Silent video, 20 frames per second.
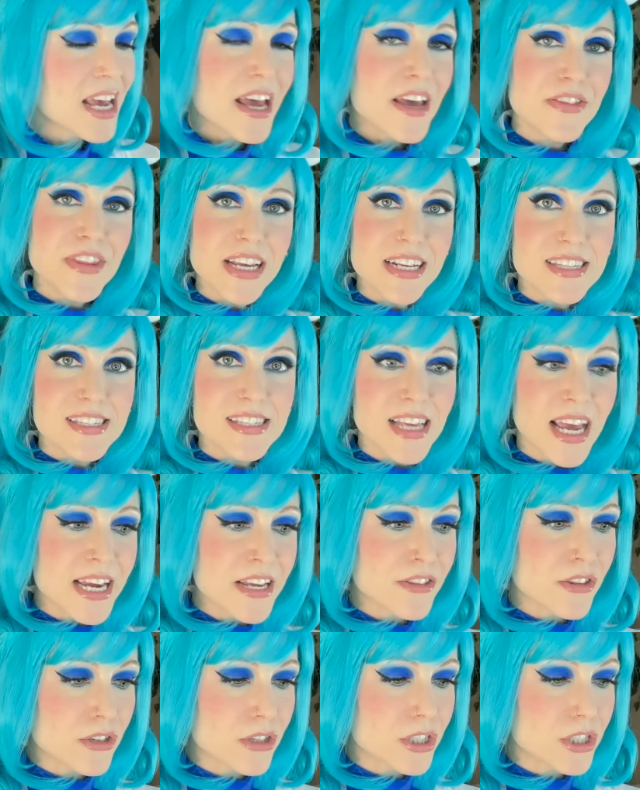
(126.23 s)
They
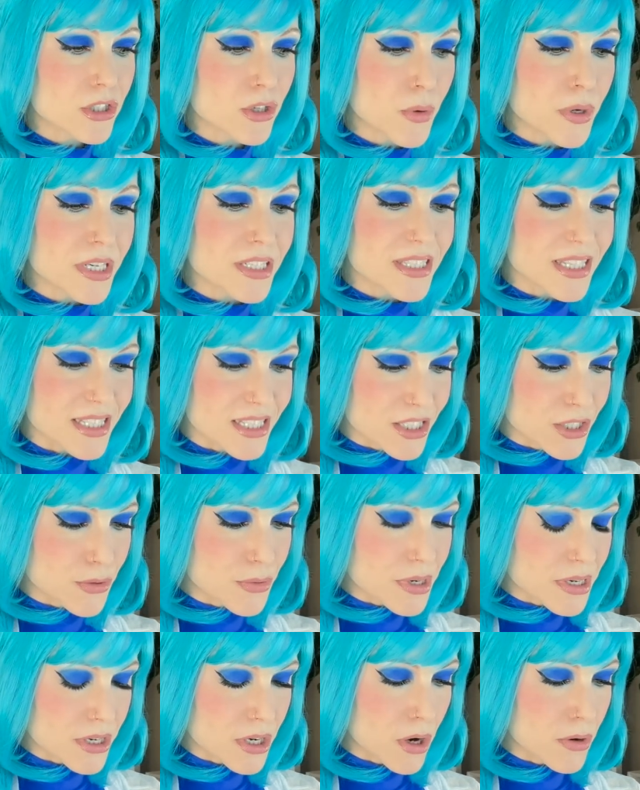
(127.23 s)
cite their sources, and you
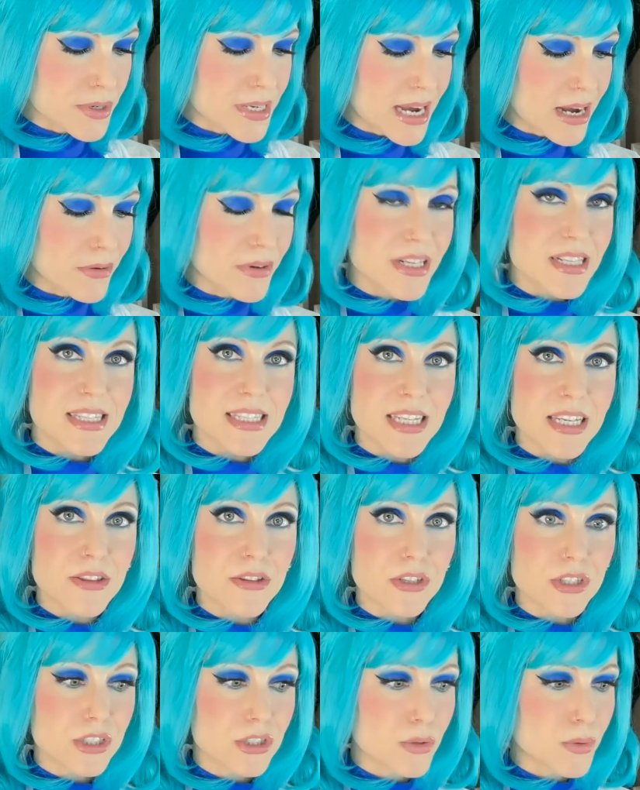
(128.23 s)
can go down and see
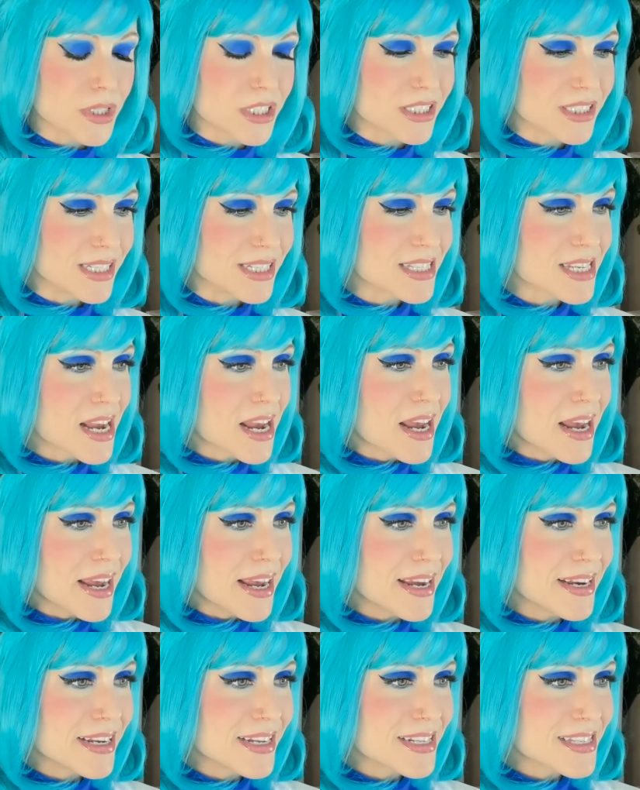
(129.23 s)
their sources,
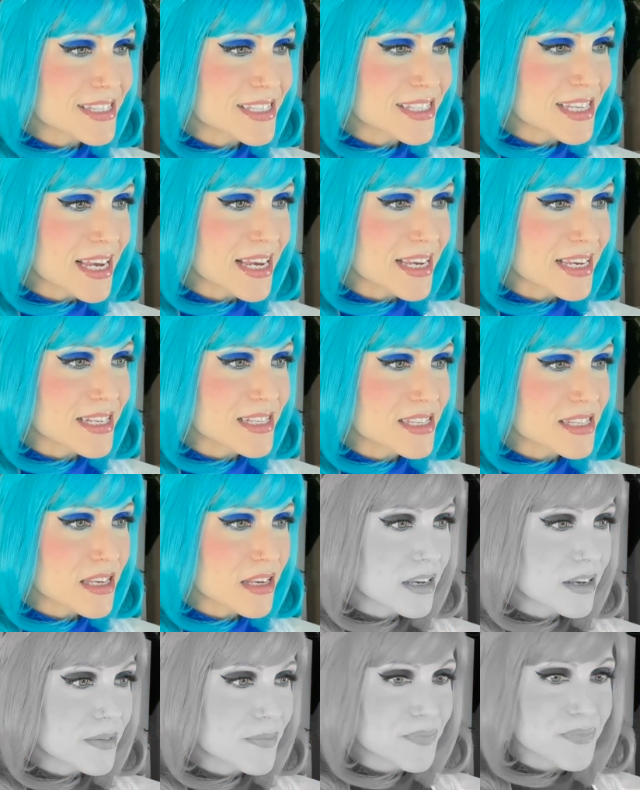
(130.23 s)
and it says
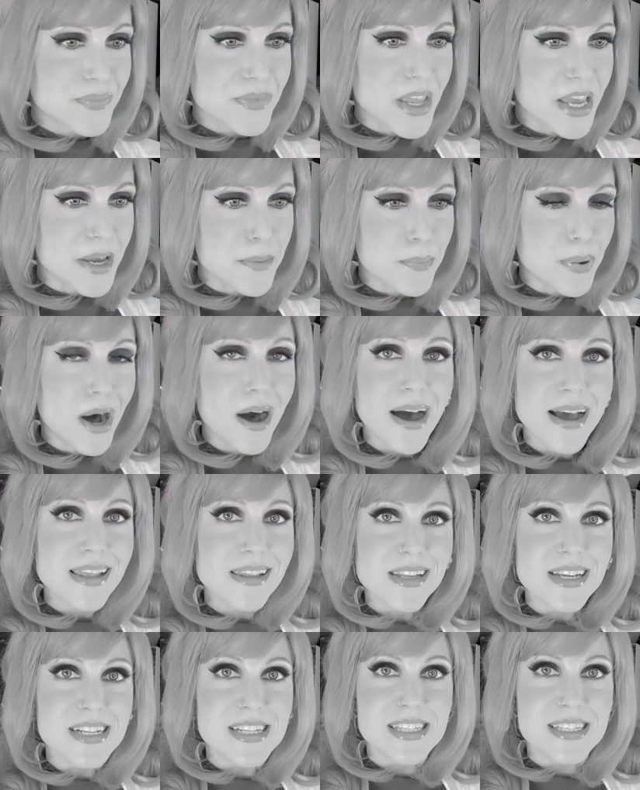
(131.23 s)
a
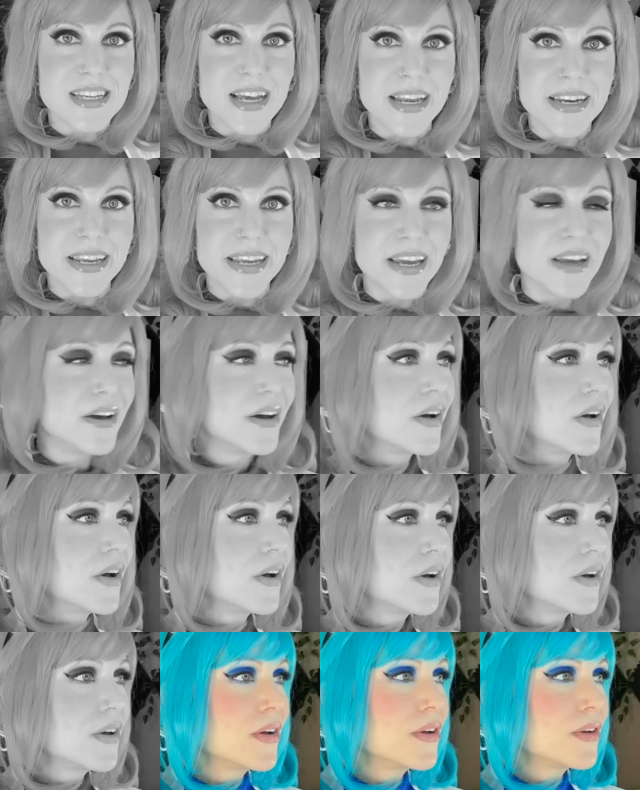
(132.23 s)
pilot study.
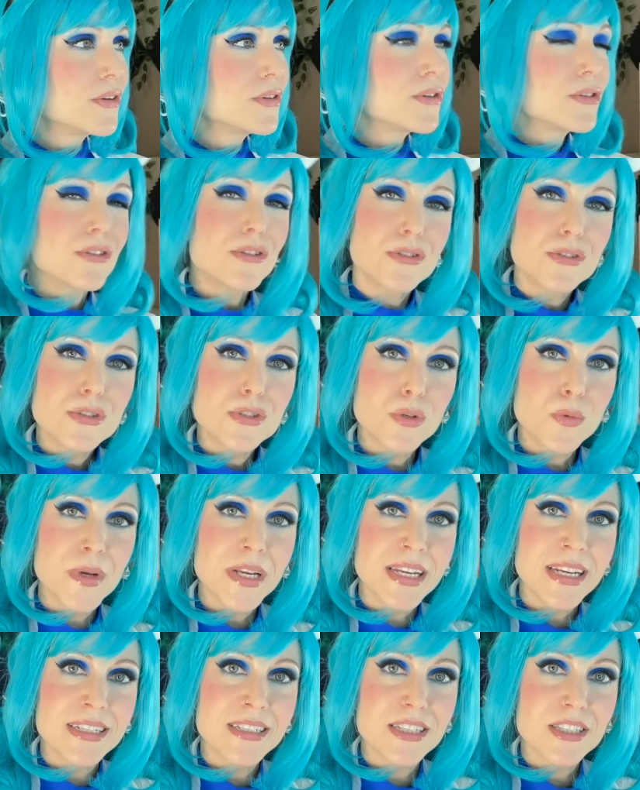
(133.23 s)
Do we
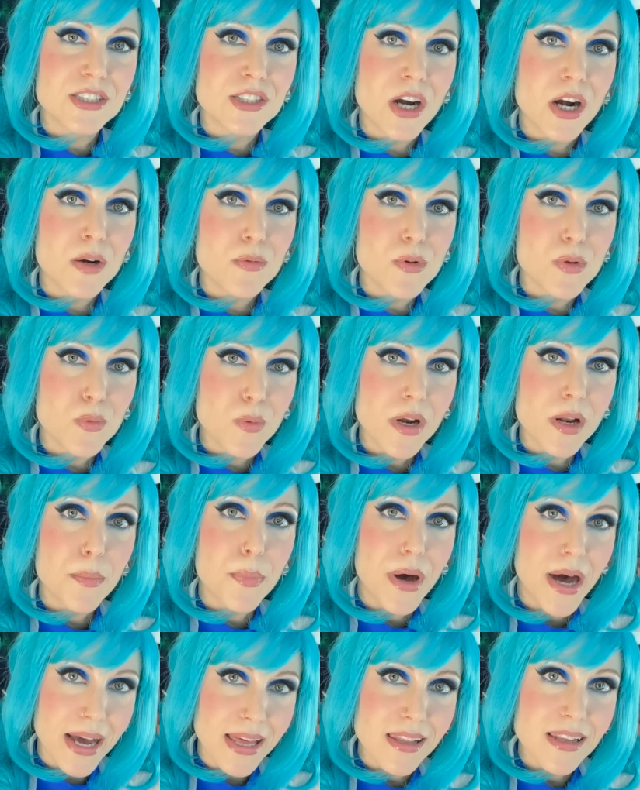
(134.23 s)
need to start with what a
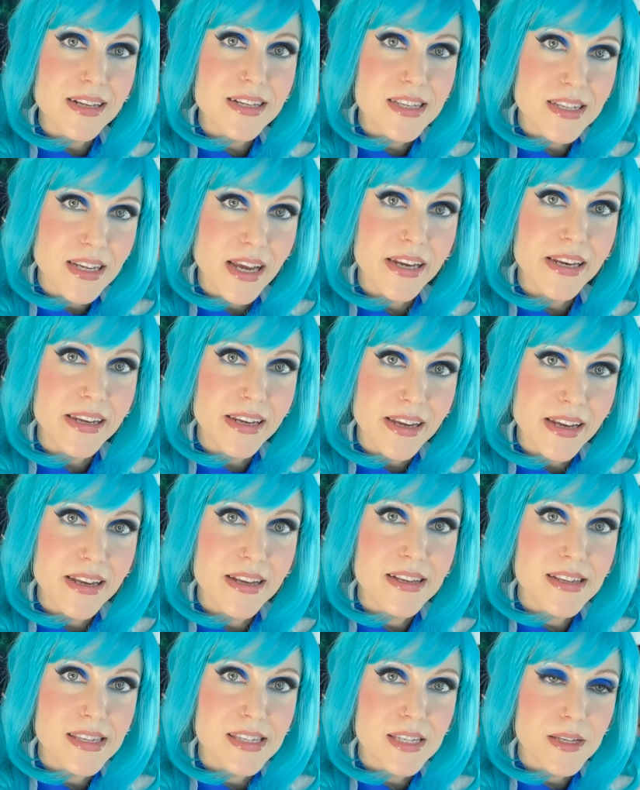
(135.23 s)
pilot study
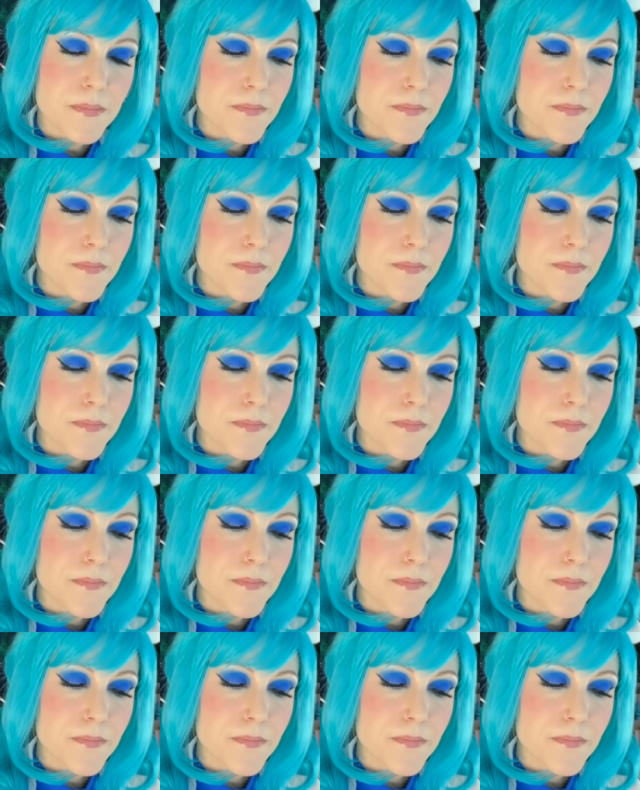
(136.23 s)
is?